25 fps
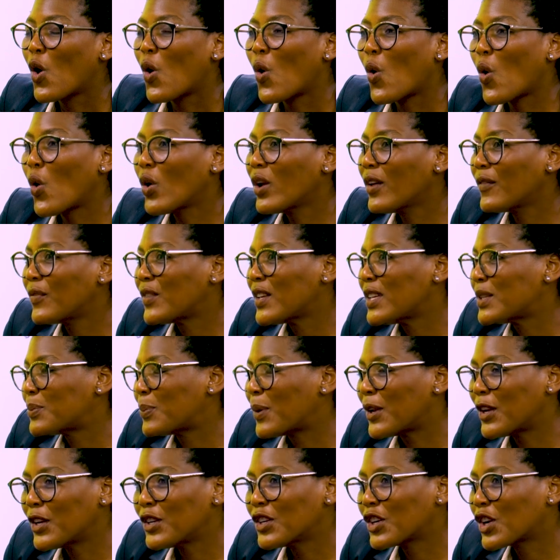all of these
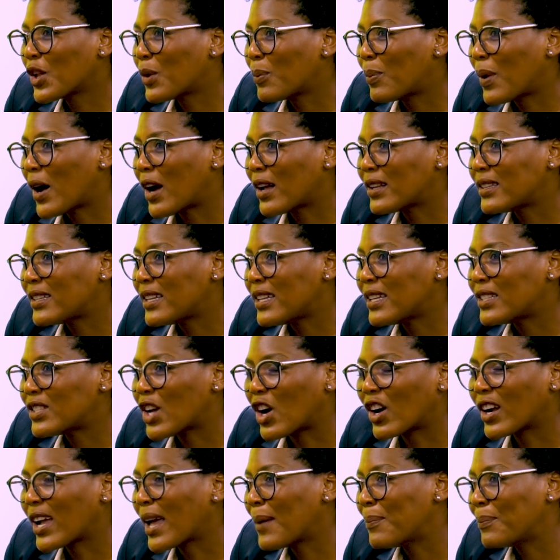political parties
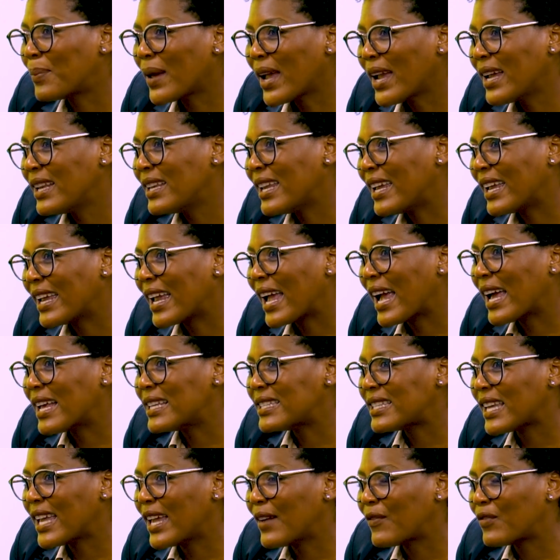are campaigning
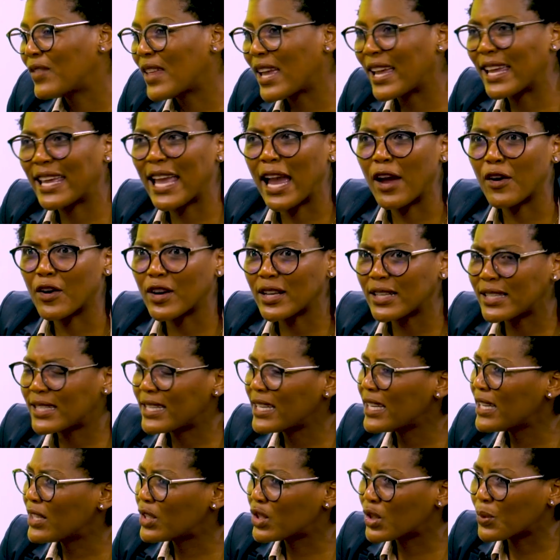as if they're
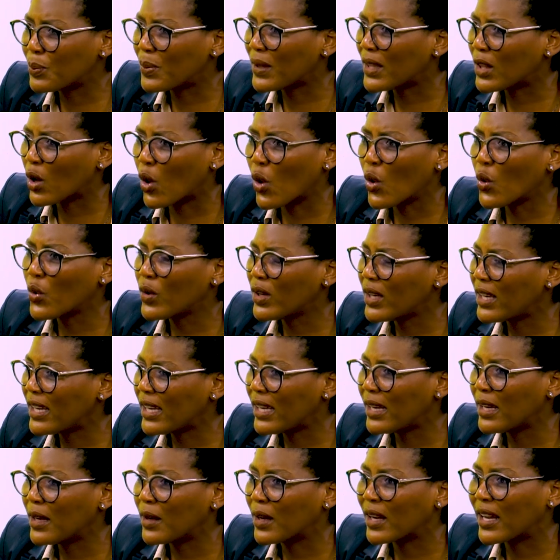guaranteed to be the
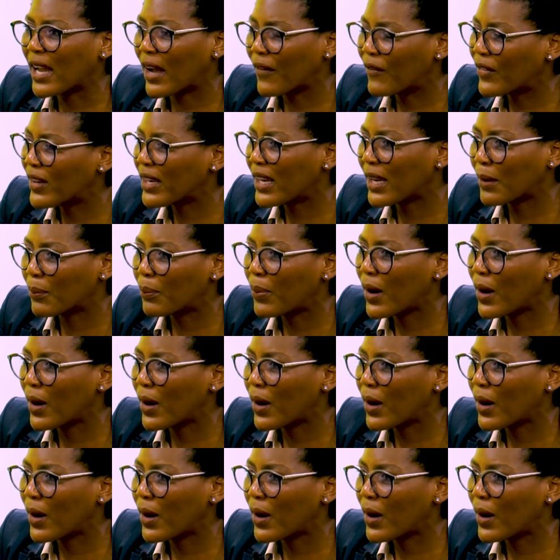only governing